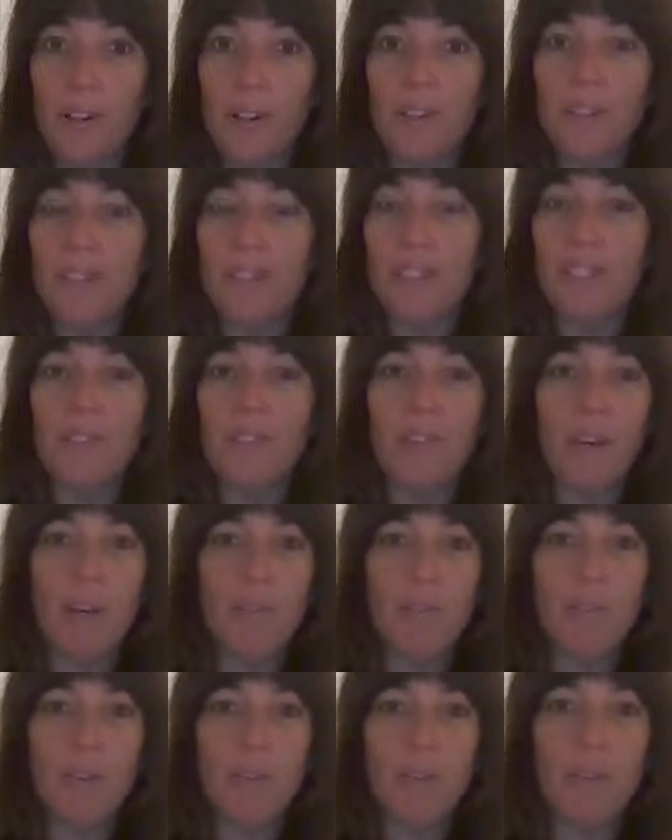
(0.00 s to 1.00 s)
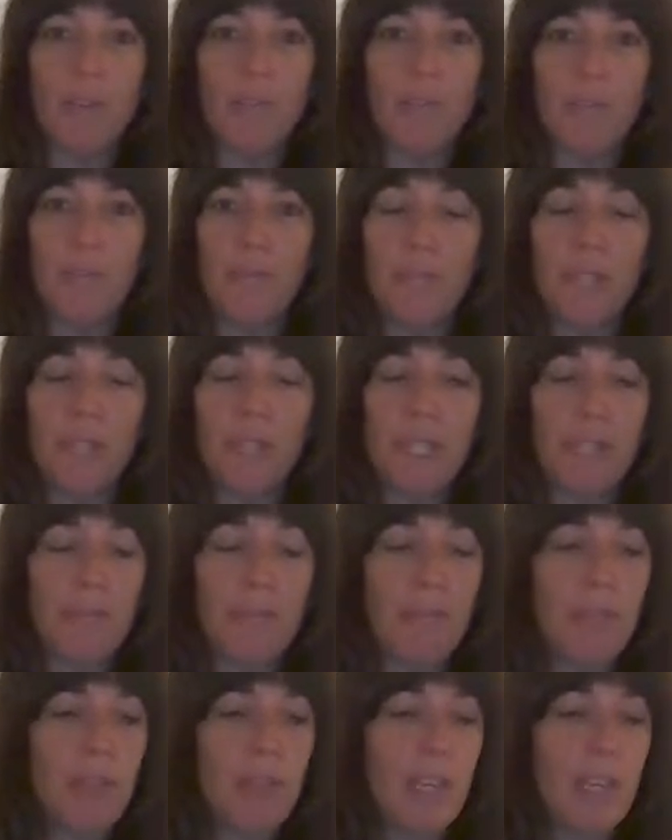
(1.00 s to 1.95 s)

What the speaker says: It doesn't leave that residue feeling.